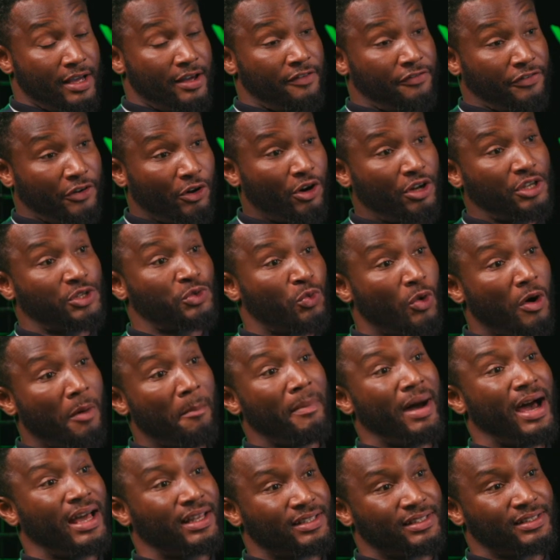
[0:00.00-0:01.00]
For us, what
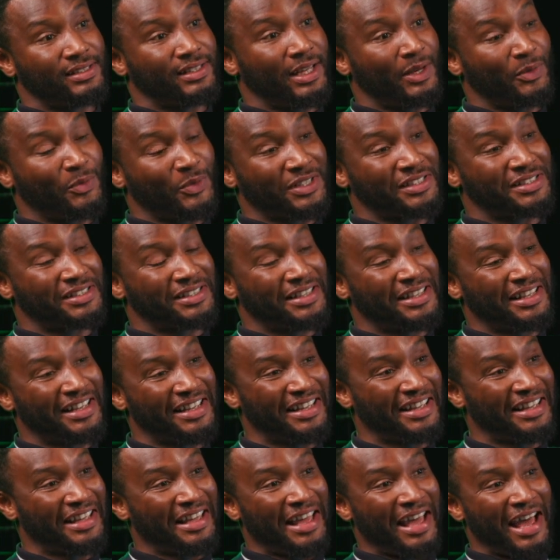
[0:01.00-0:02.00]
matters then was,
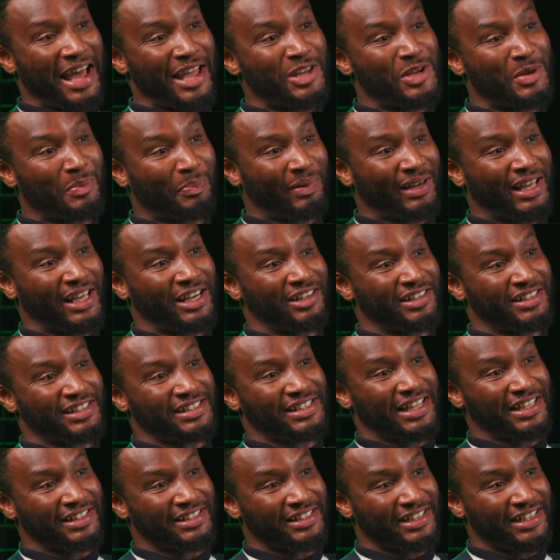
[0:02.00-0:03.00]
are you playing on a
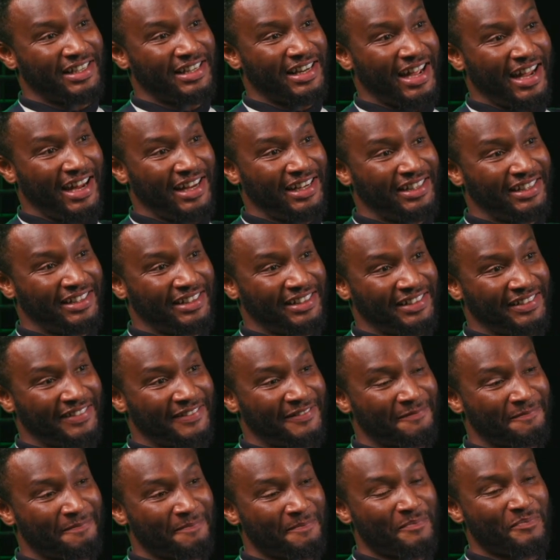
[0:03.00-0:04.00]
Saturday night?
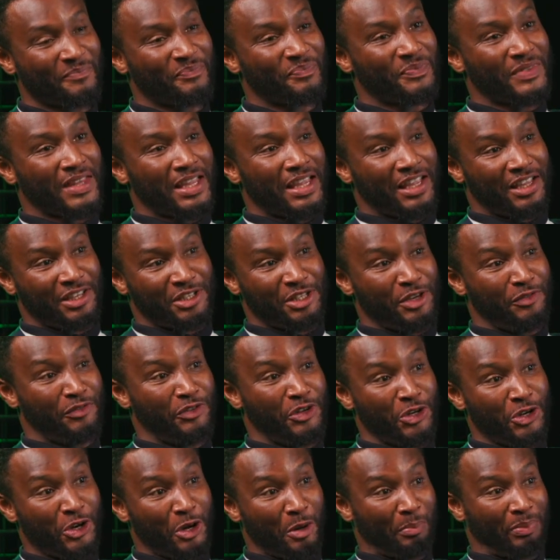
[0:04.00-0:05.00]
Because if
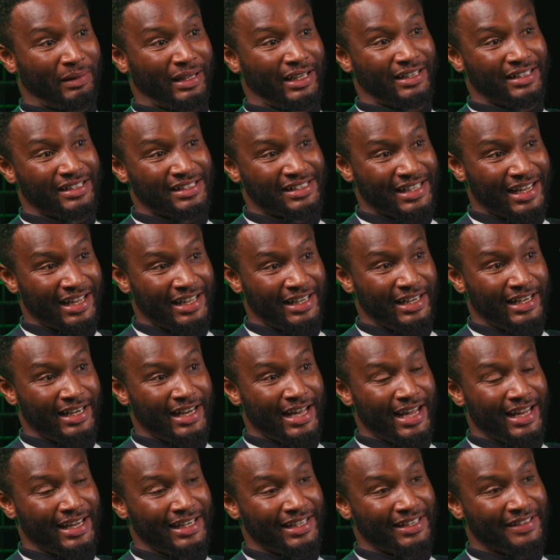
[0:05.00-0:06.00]
you don't play on a Saturday
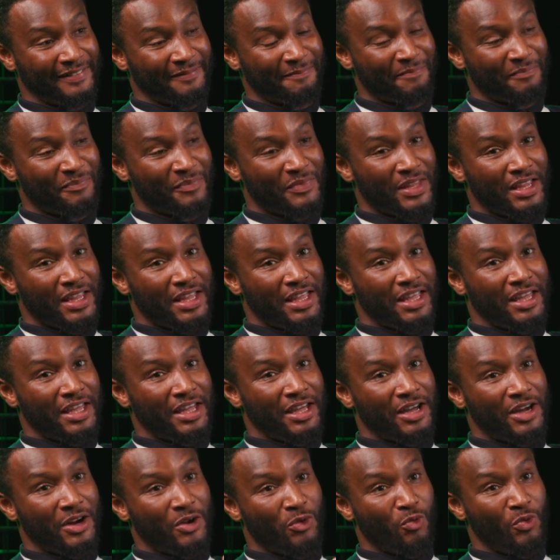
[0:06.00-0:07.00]
night,
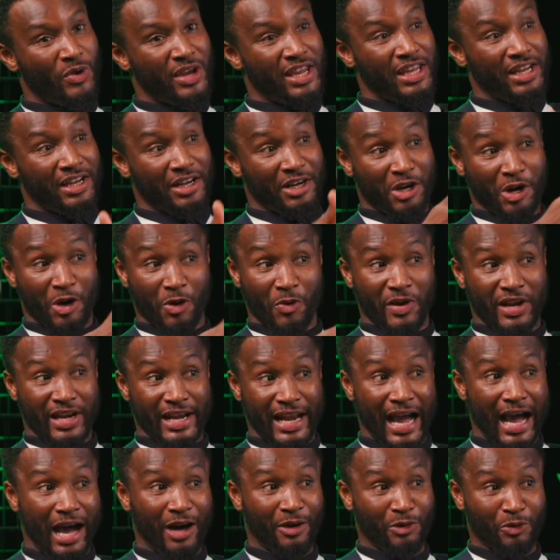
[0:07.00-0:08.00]
we are going
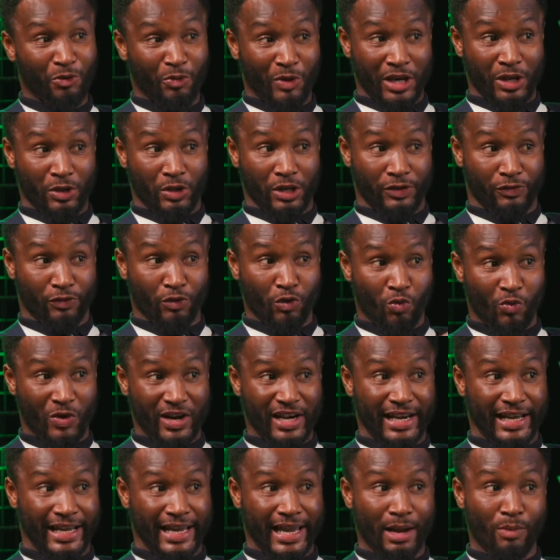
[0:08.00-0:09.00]
out. If we
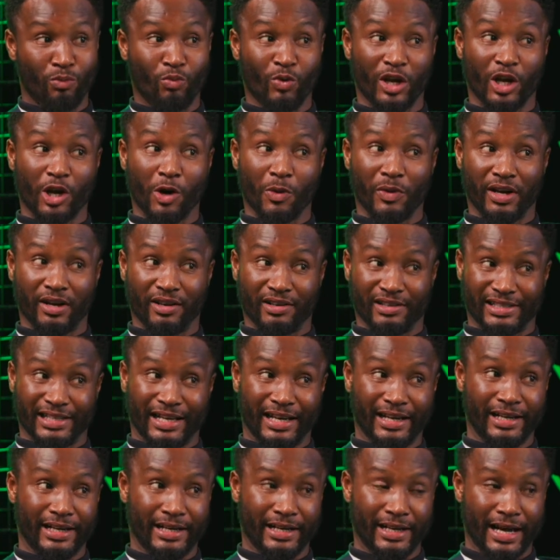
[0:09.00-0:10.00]
win the game, we're going on a
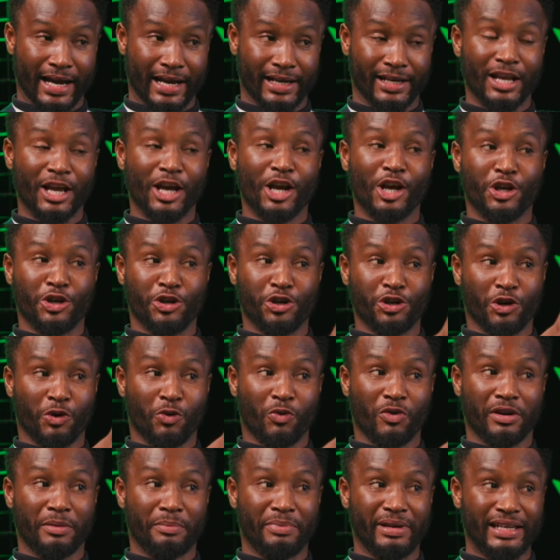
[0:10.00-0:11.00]
Saturday night. You don't
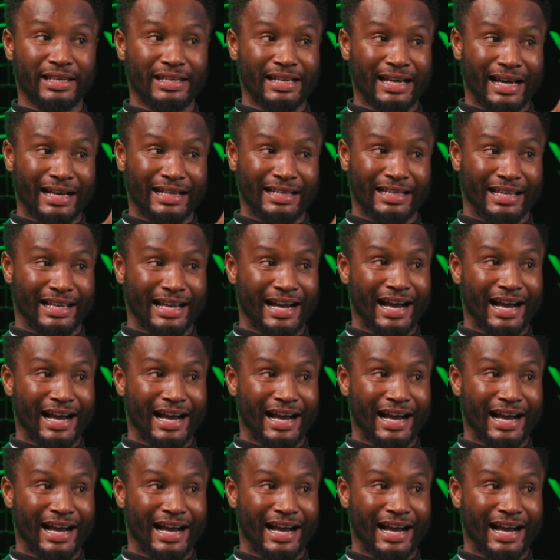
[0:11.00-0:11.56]
want to be that